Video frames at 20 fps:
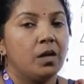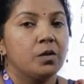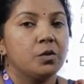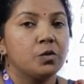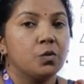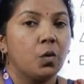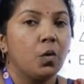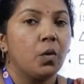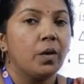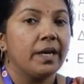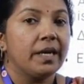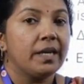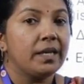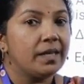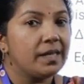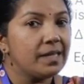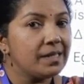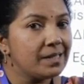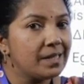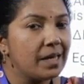So,
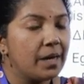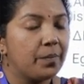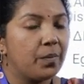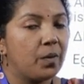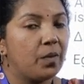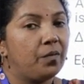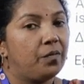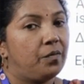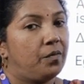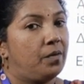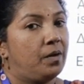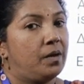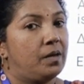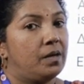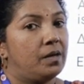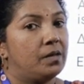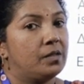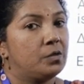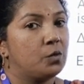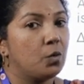in this type of
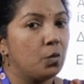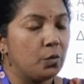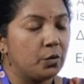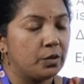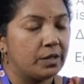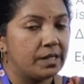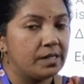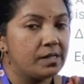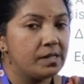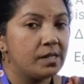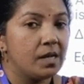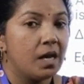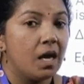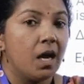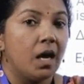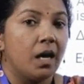solutions,